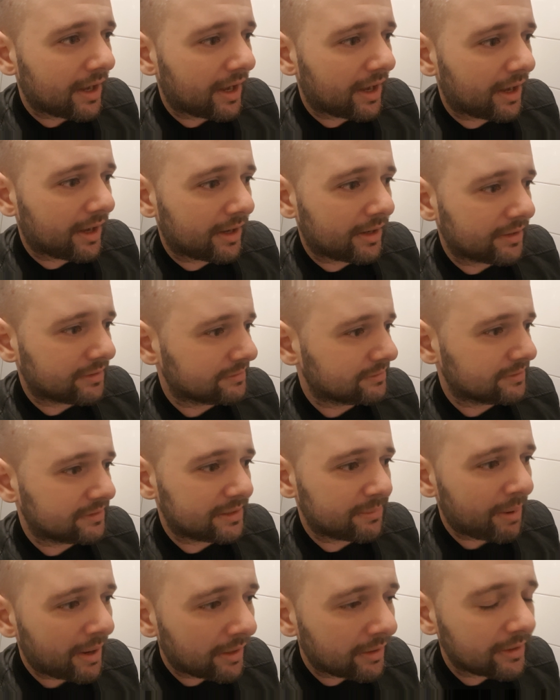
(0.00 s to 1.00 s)

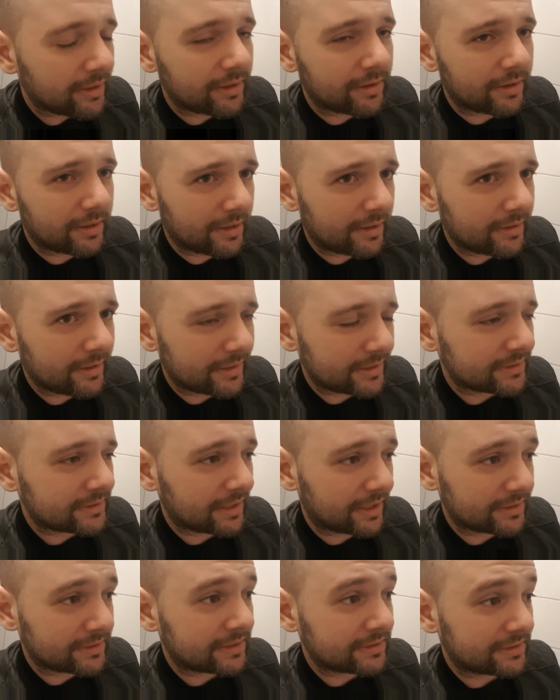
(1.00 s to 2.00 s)
And depending,
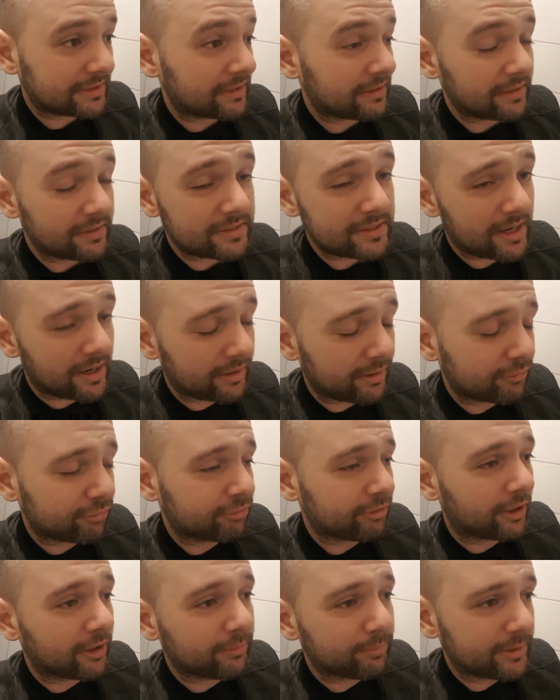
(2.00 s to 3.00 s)
uh, as I said, it's kind of
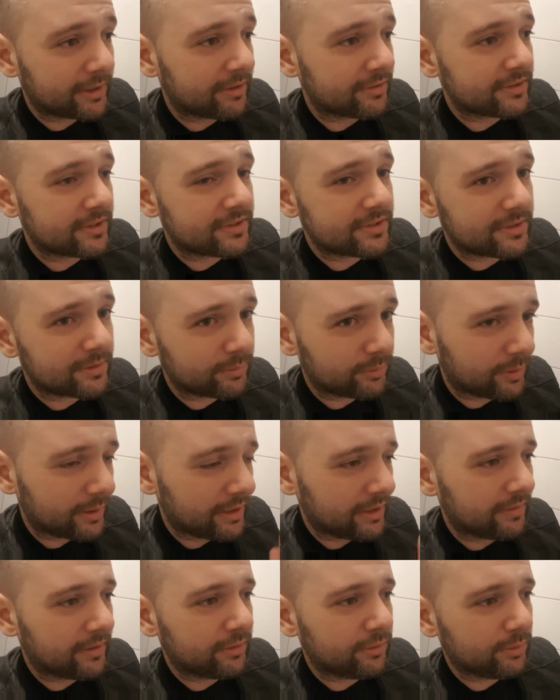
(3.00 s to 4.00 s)
fun because it's the
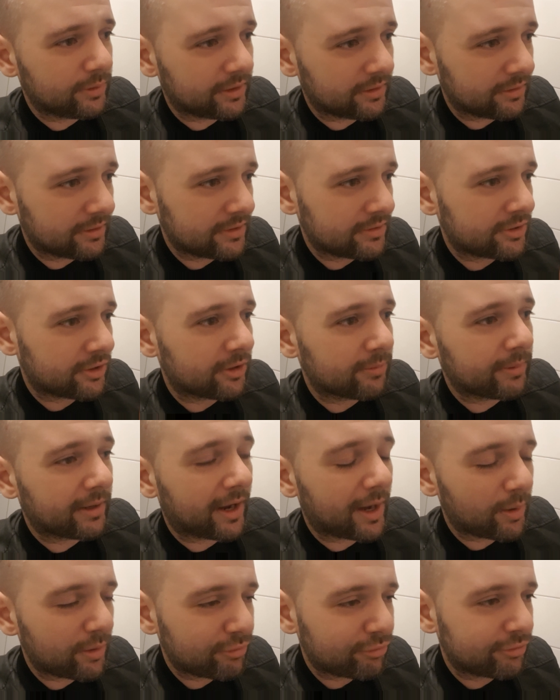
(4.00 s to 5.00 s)
way that you can
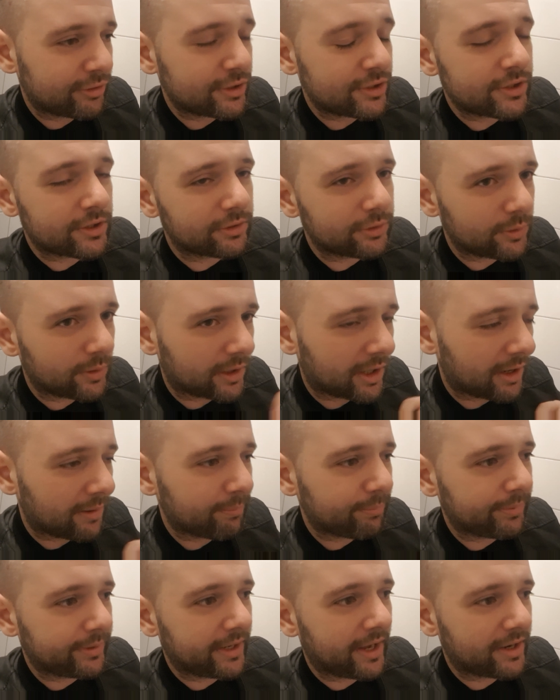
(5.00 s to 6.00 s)
determine how efficient your
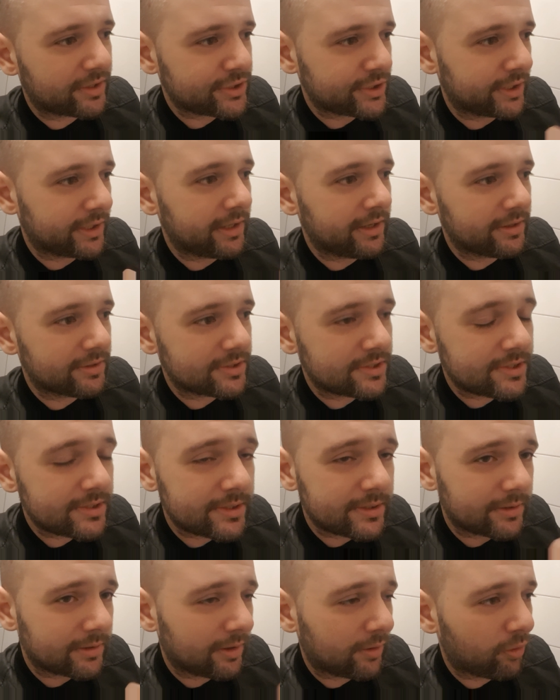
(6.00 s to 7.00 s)
company actually
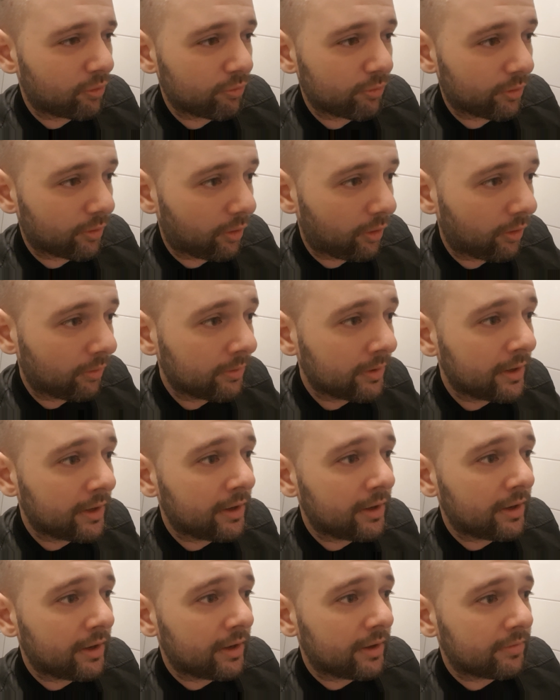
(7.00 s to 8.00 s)
is overall.
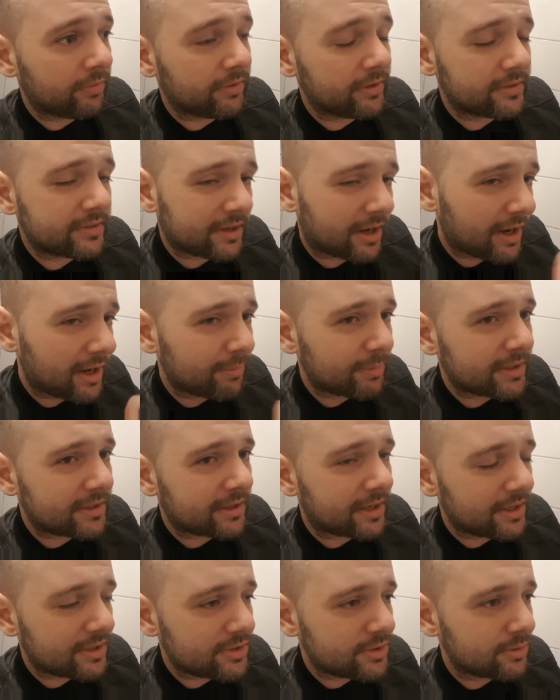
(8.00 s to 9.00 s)
The time it
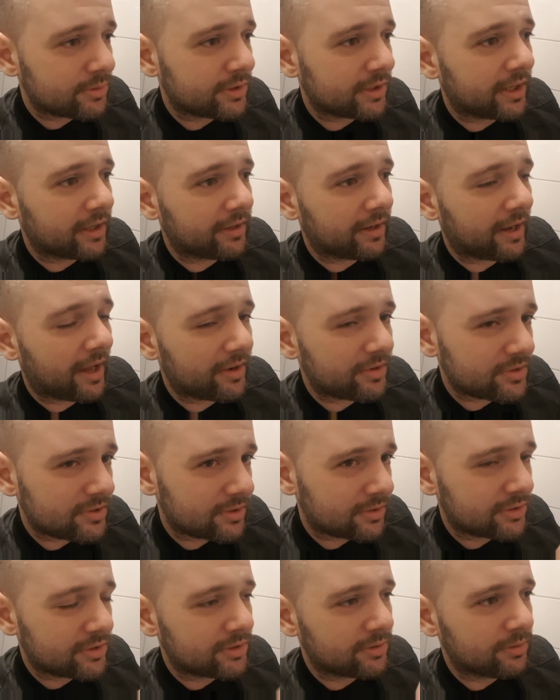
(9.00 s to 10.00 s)
takes you to get an
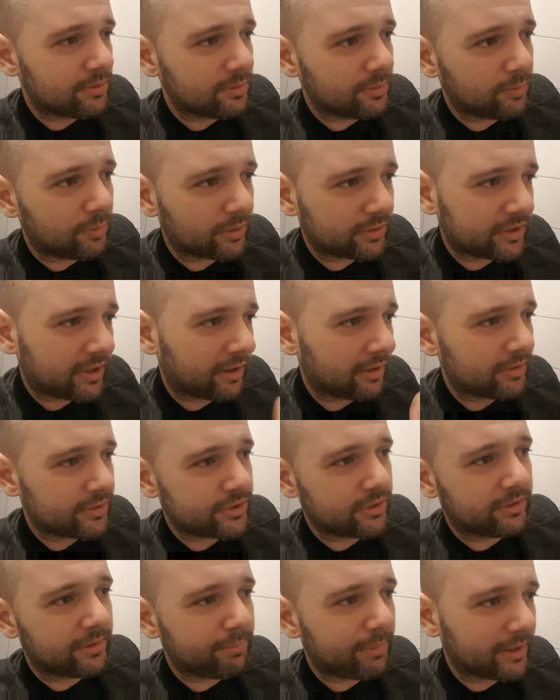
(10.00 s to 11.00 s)
answer to what color
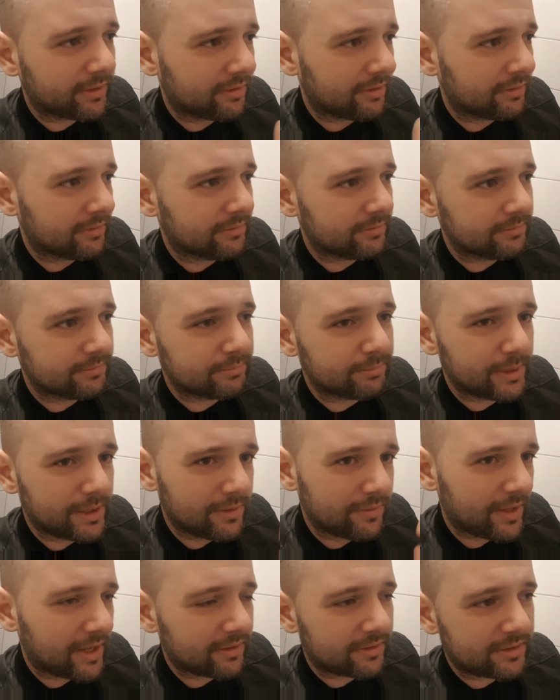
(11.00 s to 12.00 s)
should the button
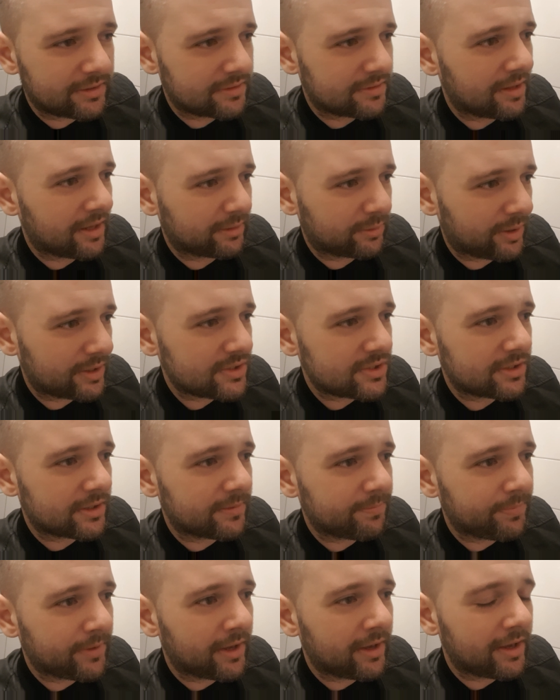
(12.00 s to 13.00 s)
be, that, that
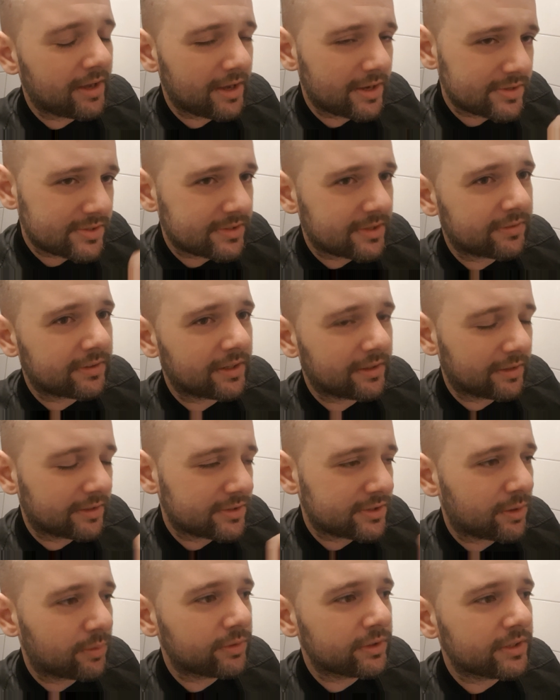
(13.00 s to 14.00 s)
question, is the thing
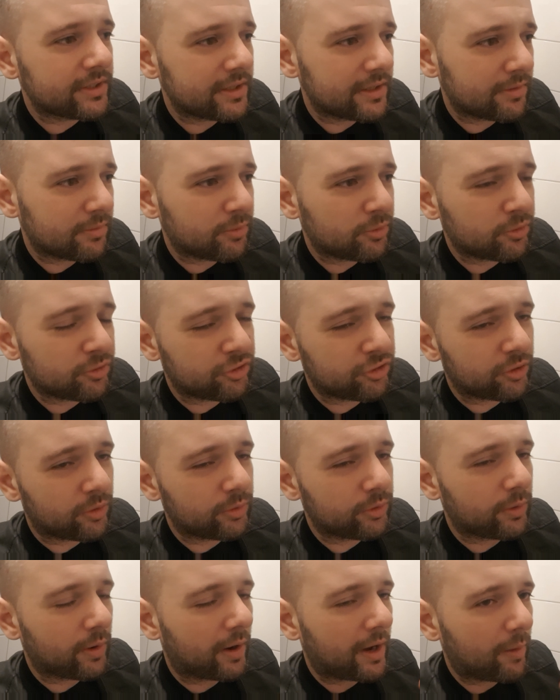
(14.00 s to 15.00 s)
that's going to do,
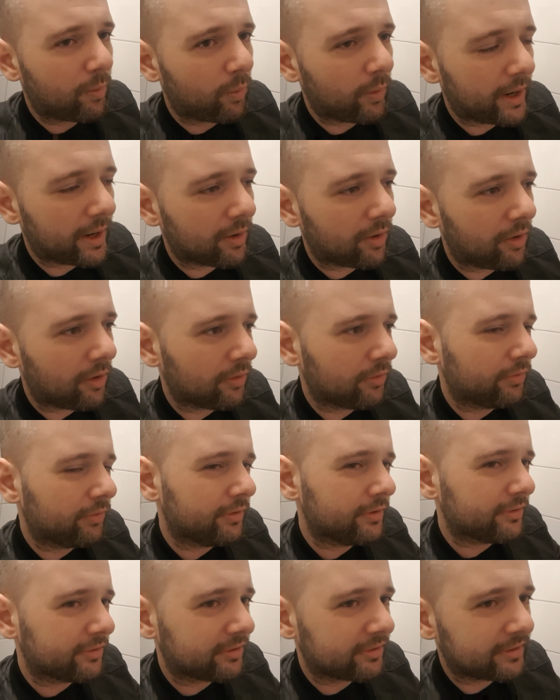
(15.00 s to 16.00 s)
show you where
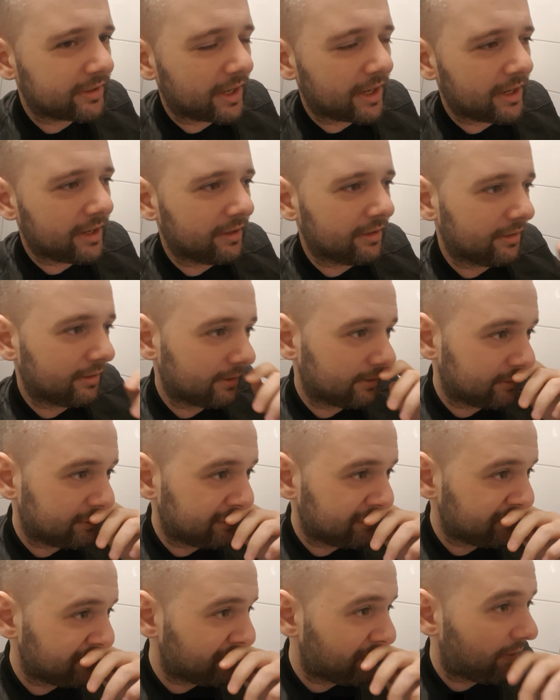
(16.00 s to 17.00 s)
on the scale
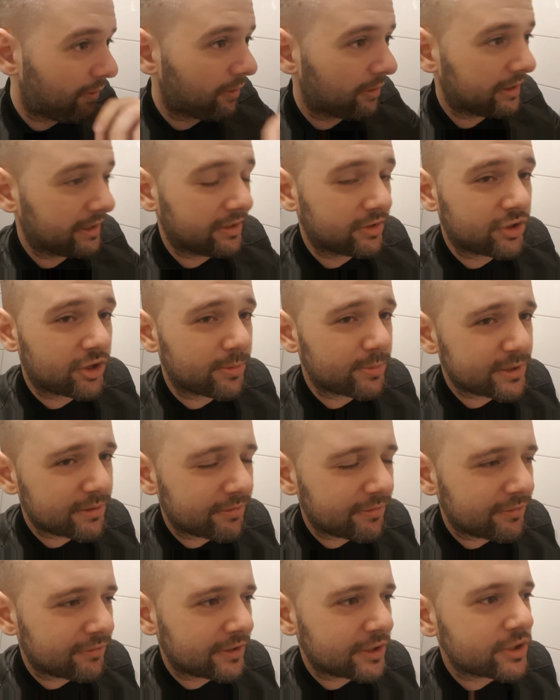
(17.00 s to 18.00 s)
you are in terms
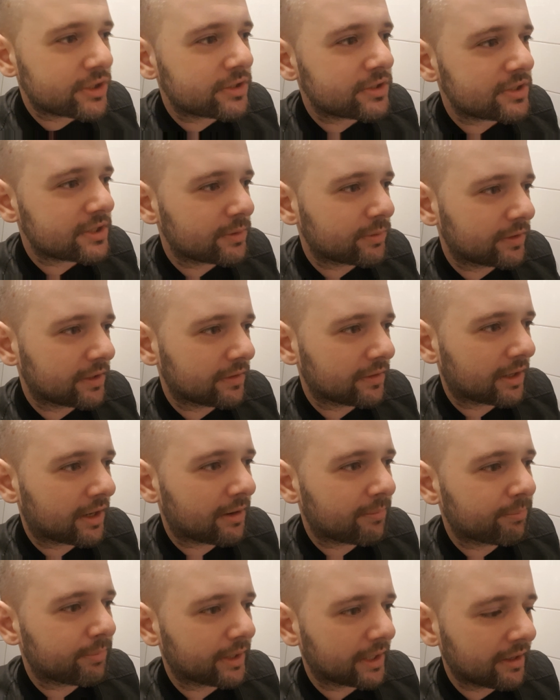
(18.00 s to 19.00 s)
of efficiency within the
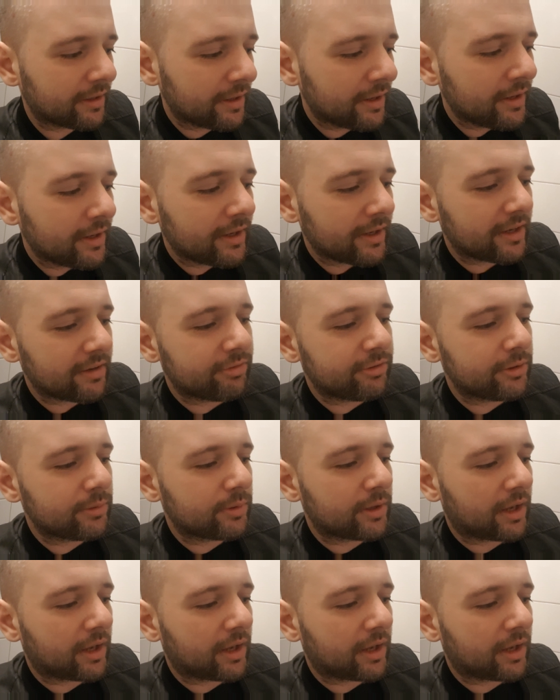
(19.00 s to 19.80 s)
company. If you